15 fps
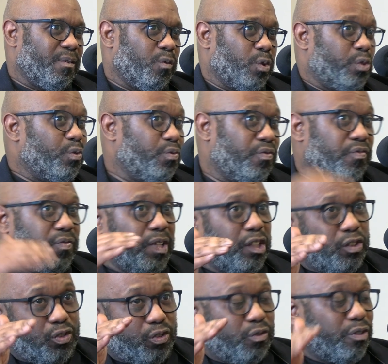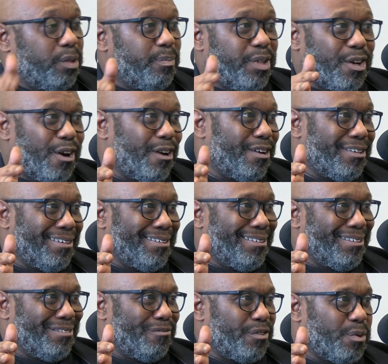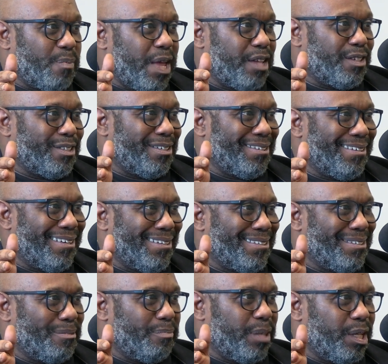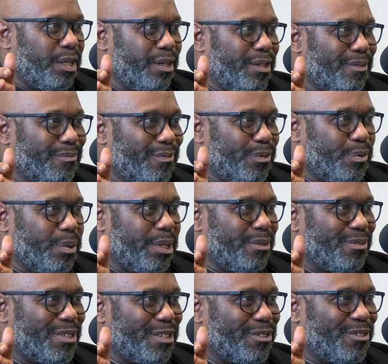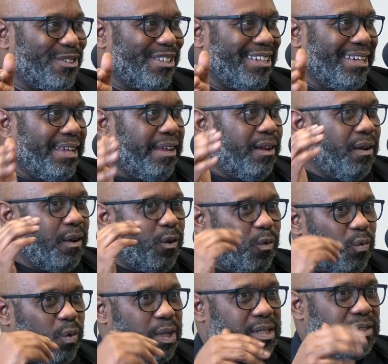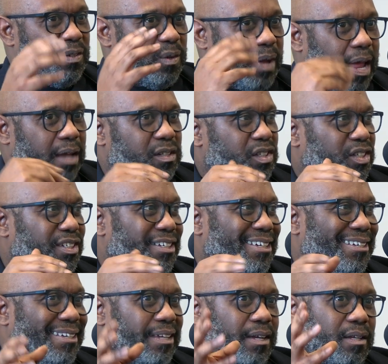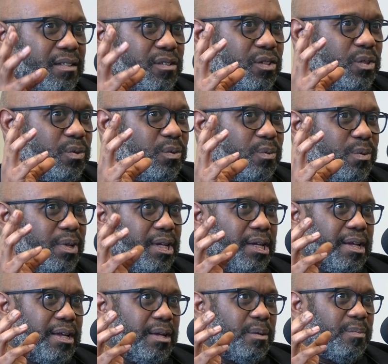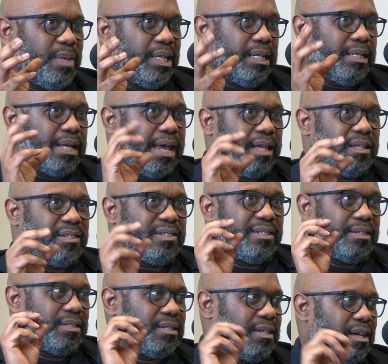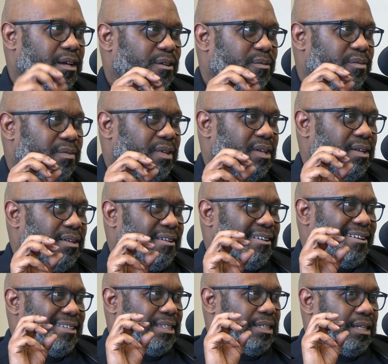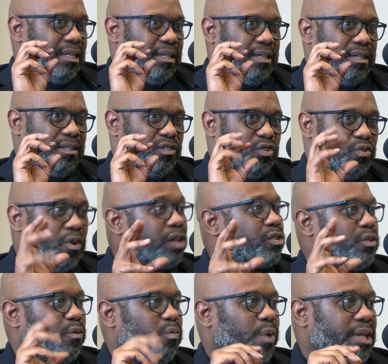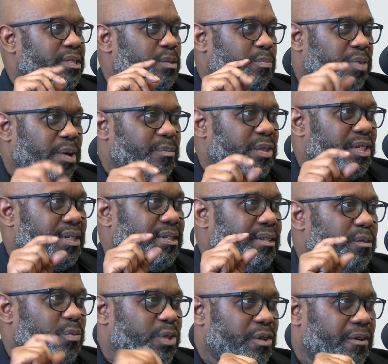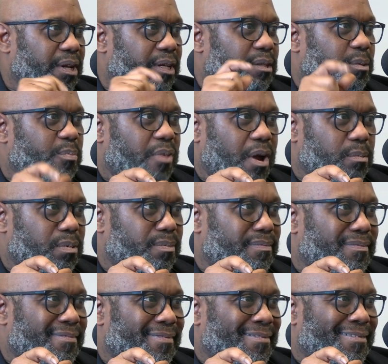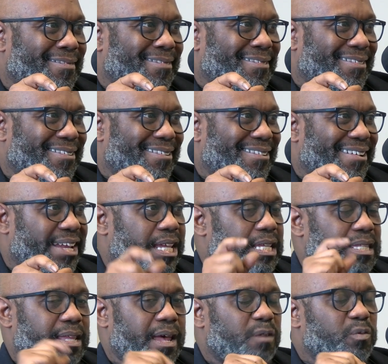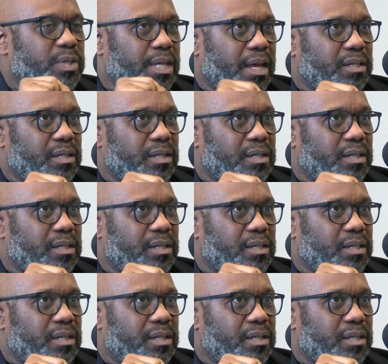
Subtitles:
which was extremely hard, if you imagine, at the beginning of the 20th century, was to actually do an analysis of the structure of white supremacy that was creating the problem. Right? And that was